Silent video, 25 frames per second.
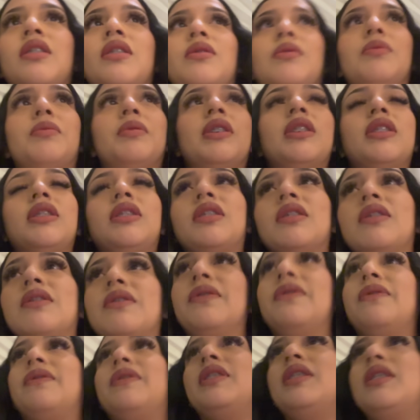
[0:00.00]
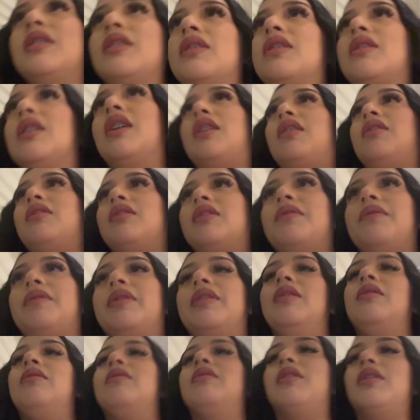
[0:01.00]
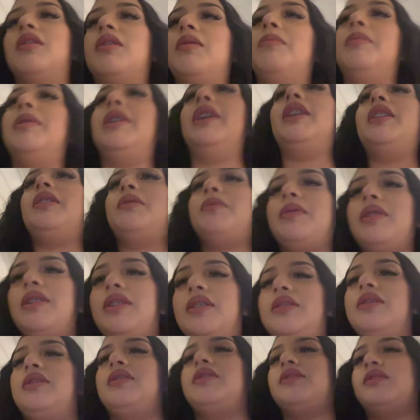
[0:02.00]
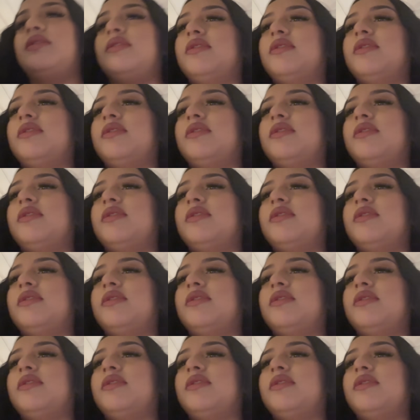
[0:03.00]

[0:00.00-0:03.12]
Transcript: What the fuck? I don't even know, girl. But anyways,